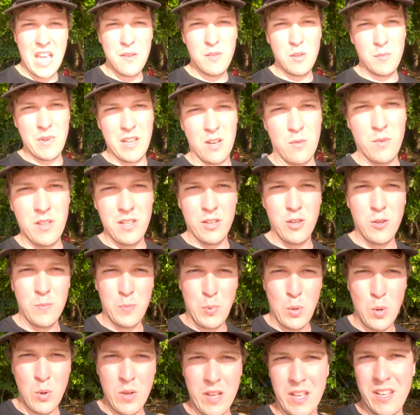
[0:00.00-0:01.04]
Damien made a really
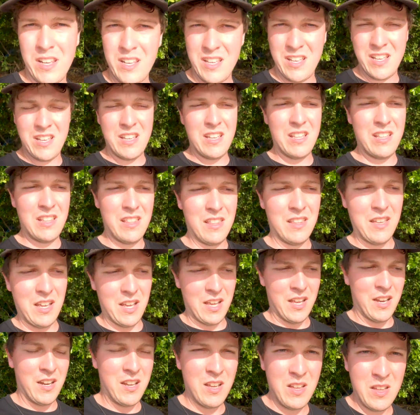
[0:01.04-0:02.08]
good point
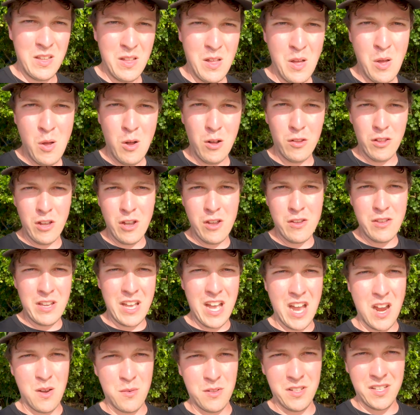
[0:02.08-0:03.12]
that although
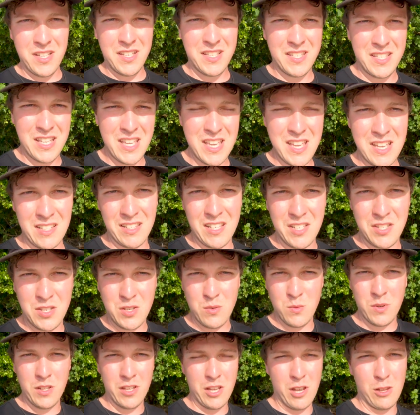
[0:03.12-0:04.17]
you can't really see
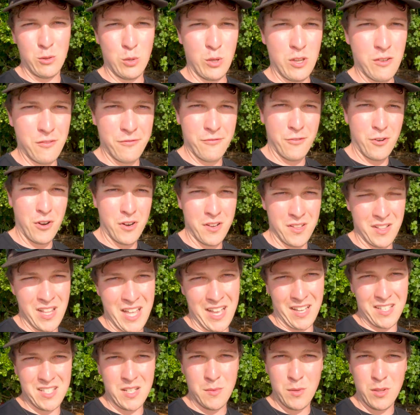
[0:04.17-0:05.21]
unless you really go looking for it,
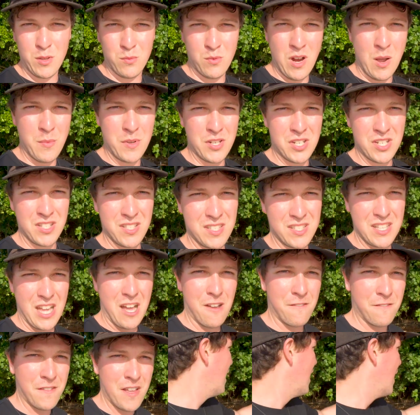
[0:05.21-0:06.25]
like some of the rubbish and
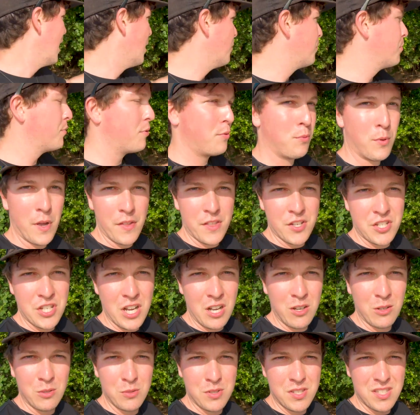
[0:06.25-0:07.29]
stuff up where the
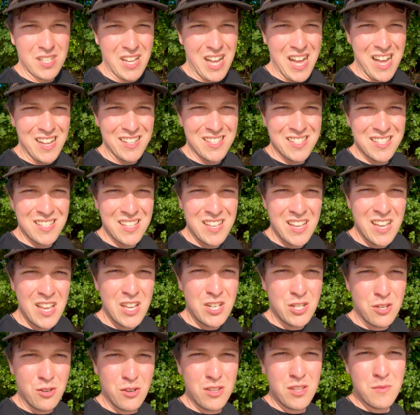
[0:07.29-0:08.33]
jungle starts,
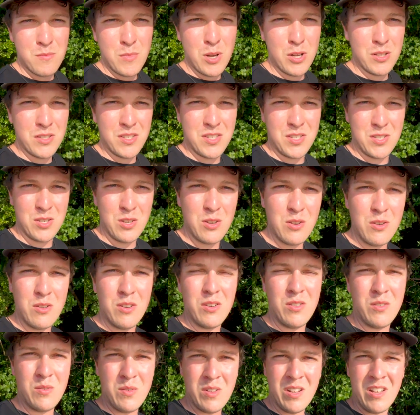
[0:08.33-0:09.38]
during the
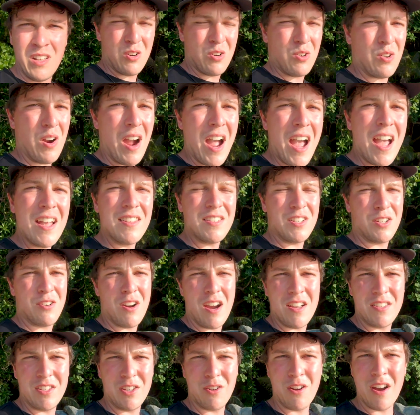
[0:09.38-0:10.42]
monsoon, crazy
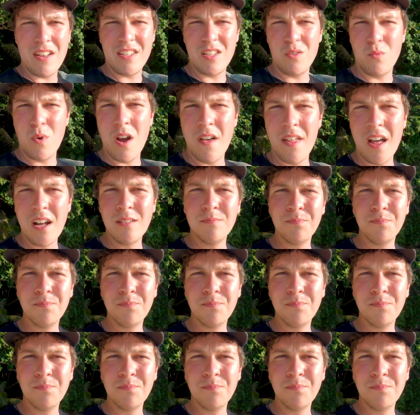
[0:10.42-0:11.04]
weather,